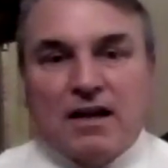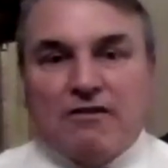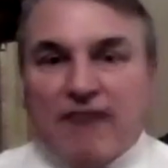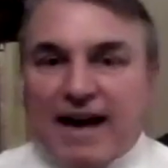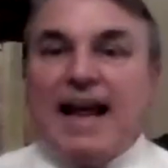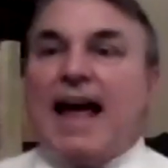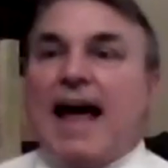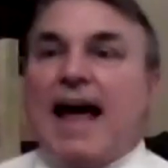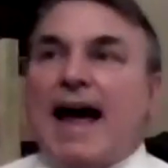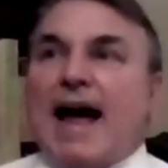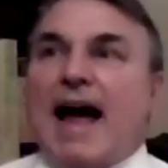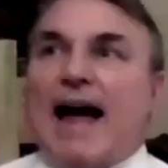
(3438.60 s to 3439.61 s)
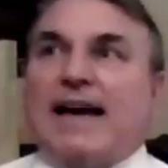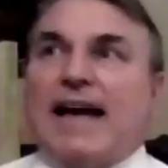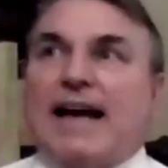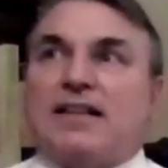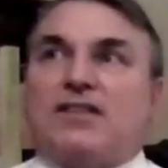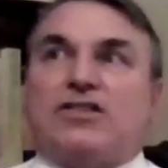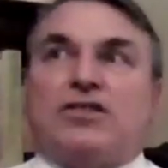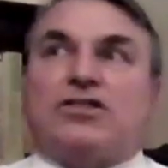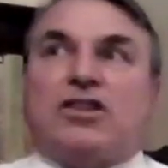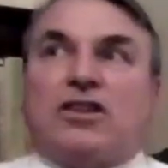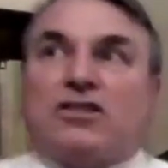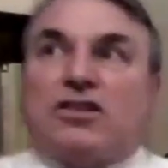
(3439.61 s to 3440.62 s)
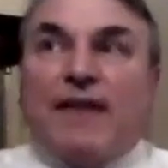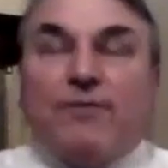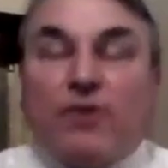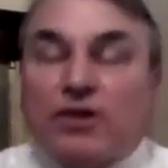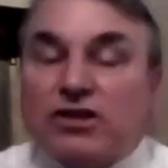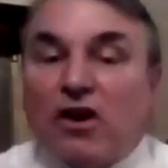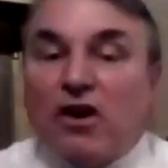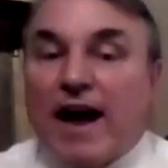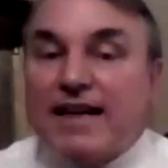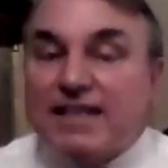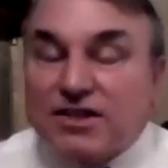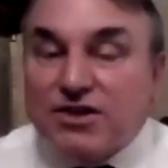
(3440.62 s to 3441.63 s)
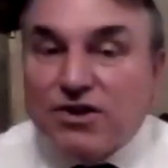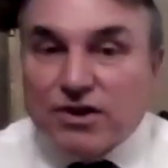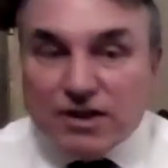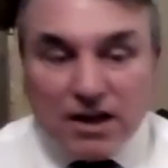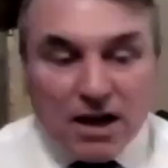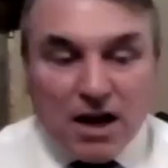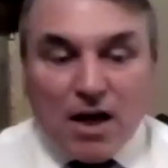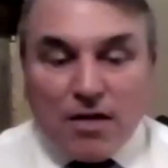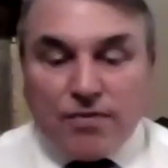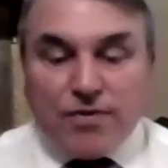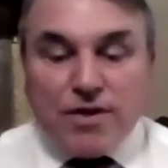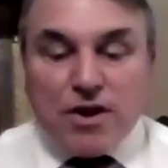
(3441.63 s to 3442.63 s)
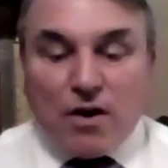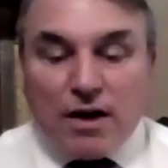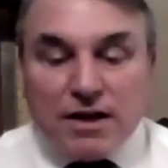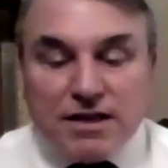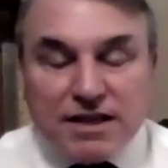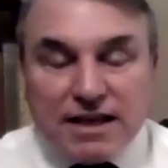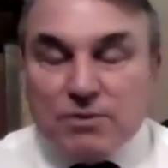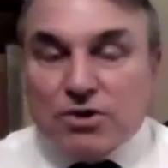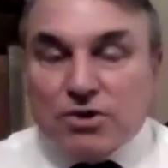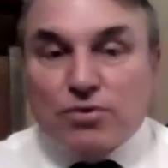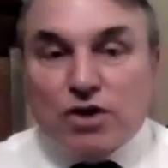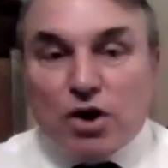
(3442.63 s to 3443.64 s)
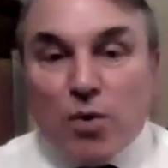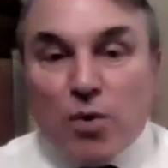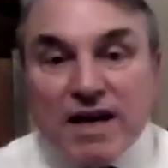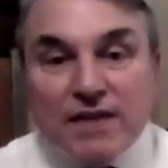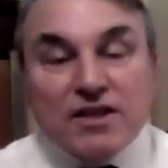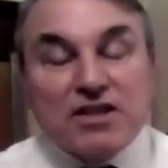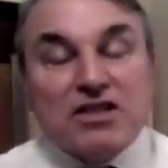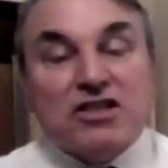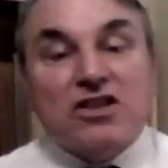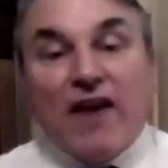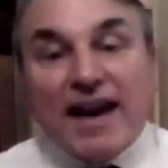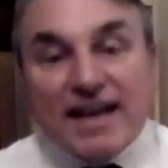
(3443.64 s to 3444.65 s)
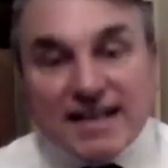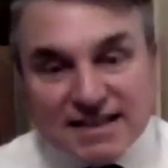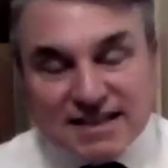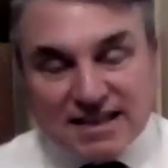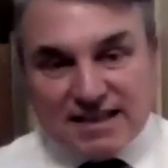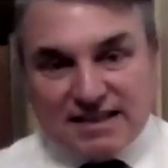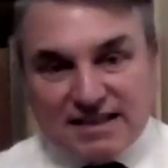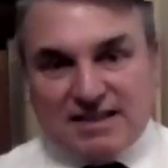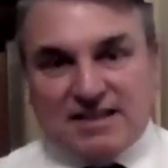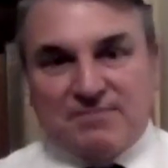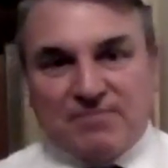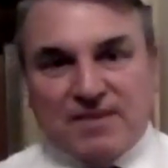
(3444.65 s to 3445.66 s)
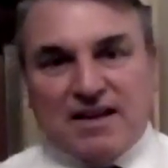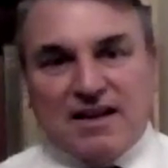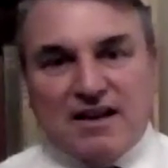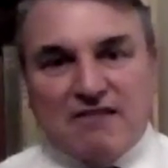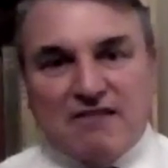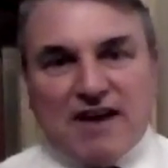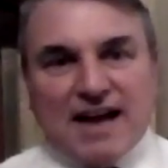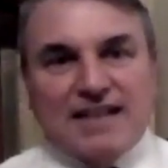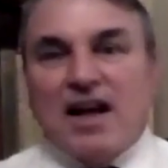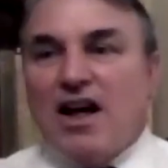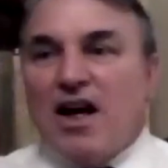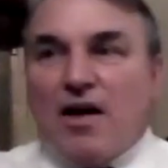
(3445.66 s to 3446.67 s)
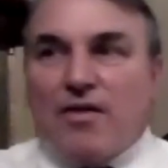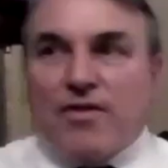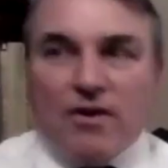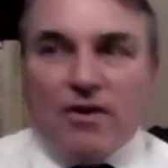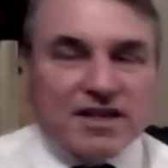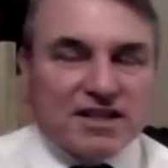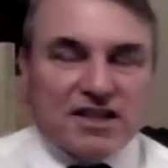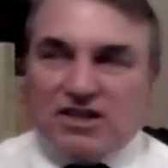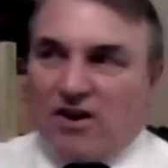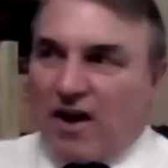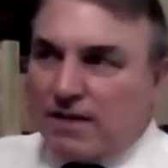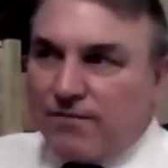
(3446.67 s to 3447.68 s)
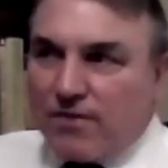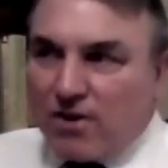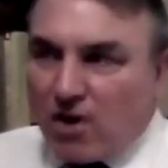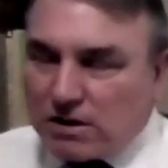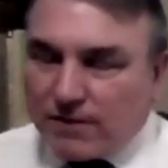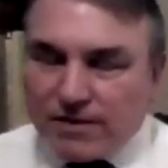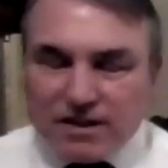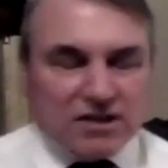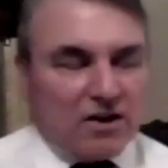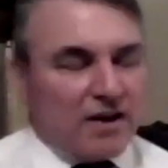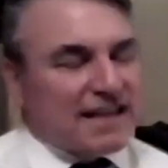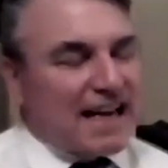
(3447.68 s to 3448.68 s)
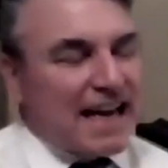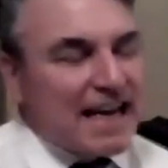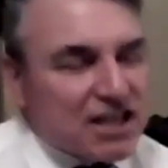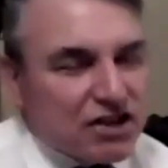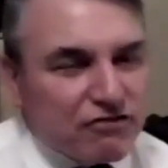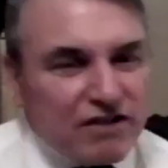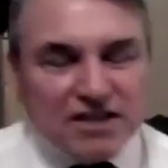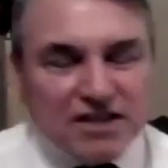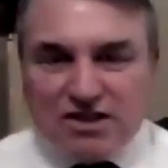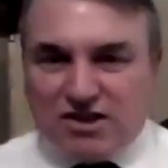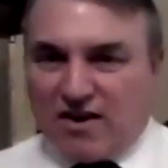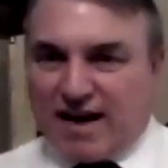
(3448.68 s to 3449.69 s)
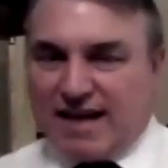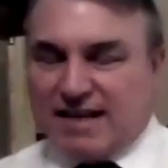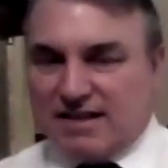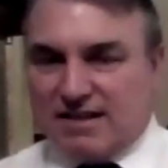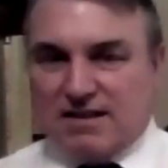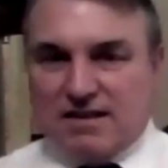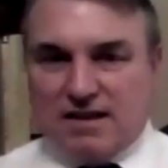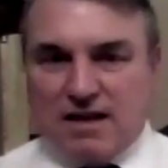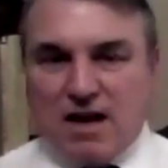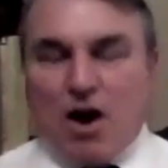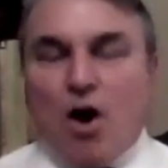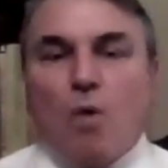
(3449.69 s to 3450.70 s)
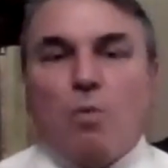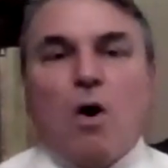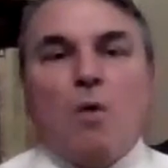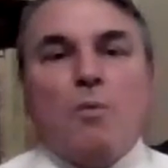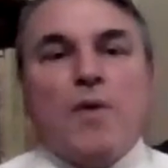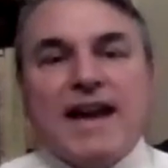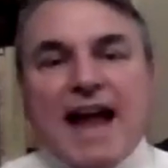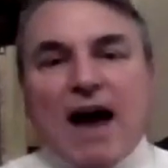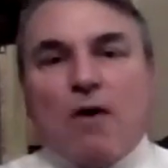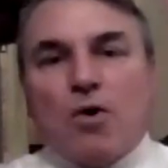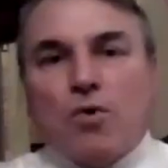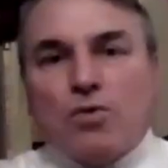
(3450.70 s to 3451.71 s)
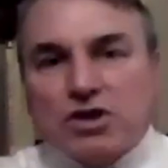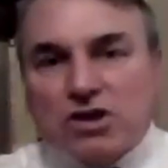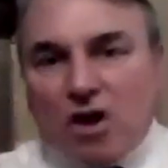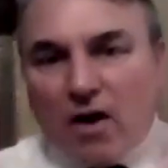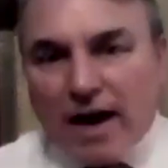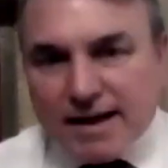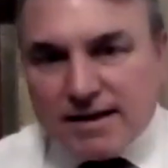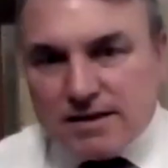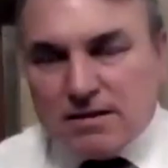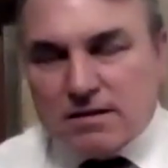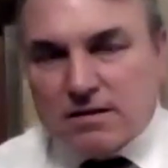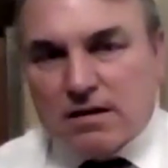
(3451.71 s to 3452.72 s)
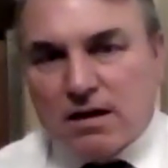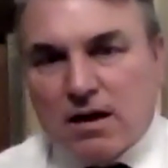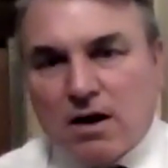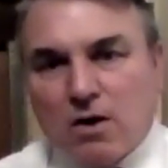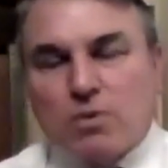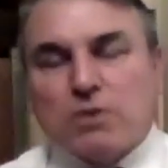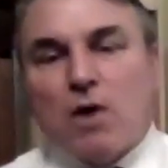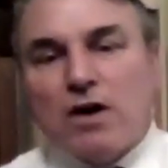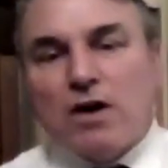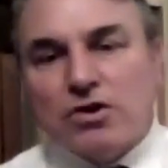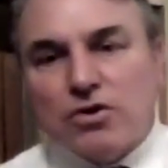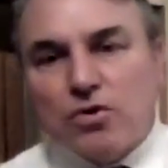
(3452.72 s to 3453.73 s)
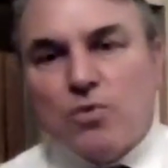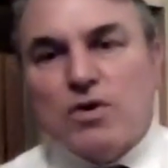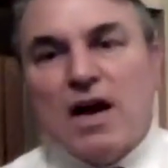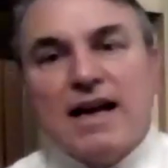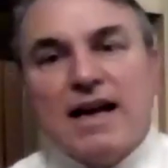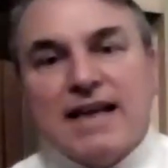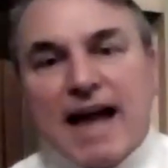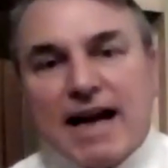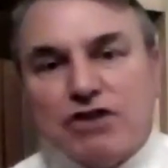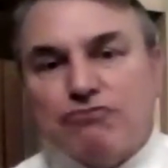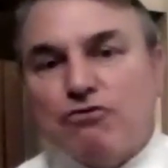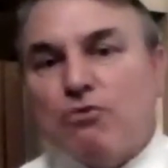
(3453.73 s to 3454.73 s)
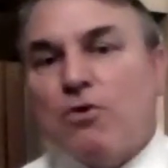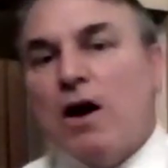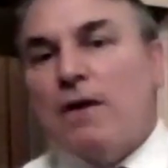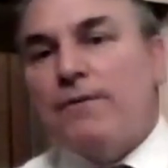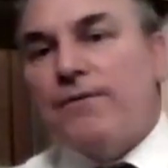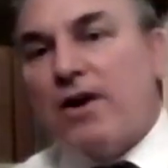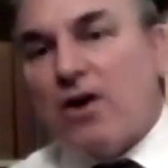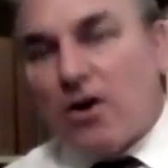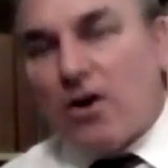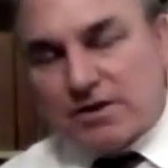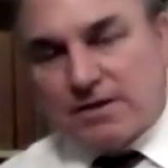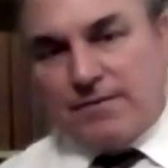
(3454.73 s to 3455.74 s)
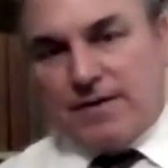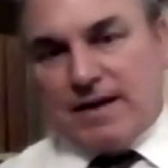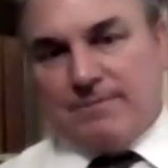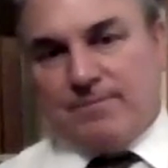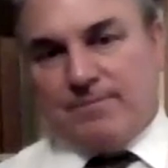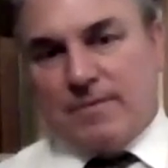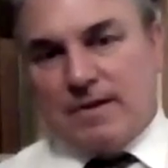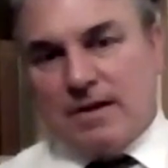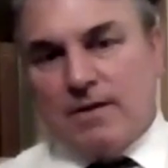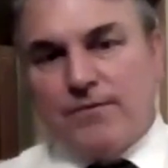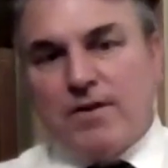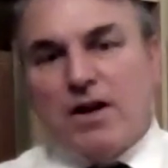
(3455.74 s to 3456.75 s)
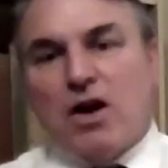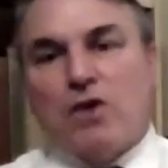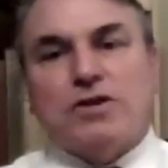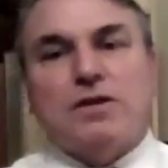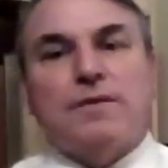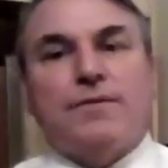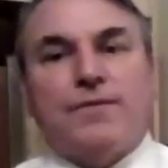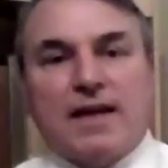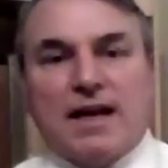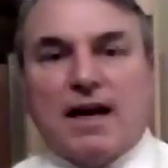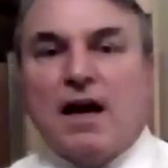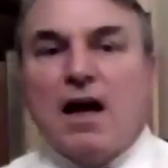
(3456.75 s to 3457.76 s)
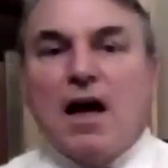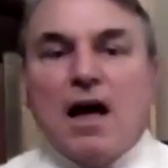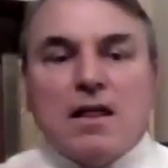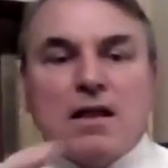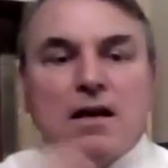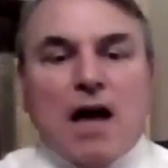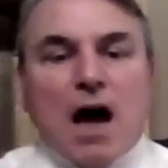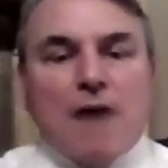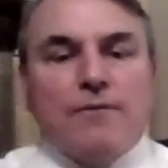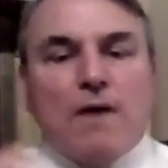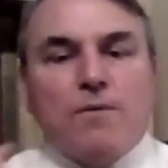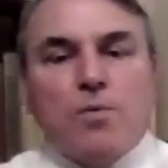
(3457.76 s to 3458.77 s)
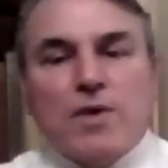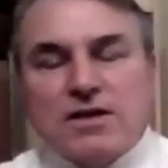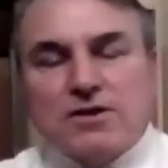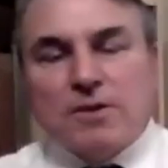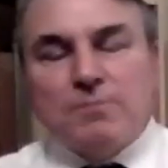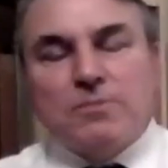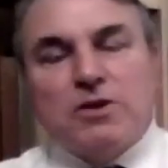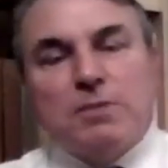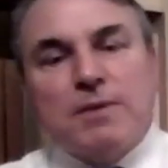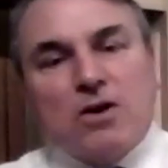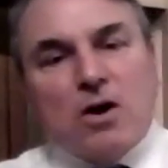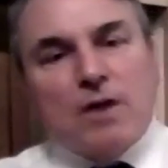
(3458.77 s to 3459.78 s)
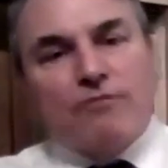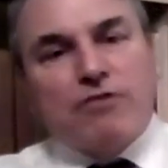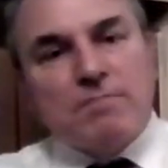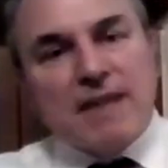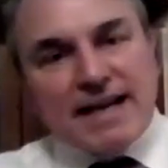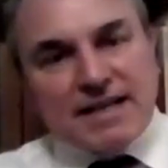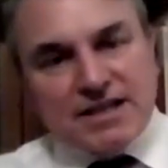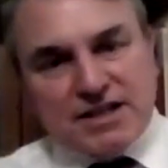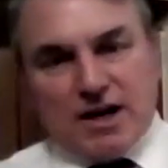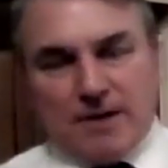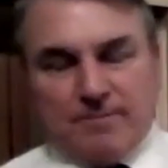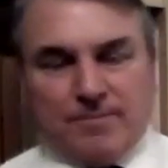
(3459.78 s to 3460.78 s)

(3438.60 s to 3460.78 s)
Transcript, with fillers: right? Uh, and and so, so therefore, science is good. Theology was called the queen of the sciences, right? theology is a science, philosophy is a science, history is a science. What we now call science was once called natural philosophy, philosophia, the love of wisdom to be learned from nature,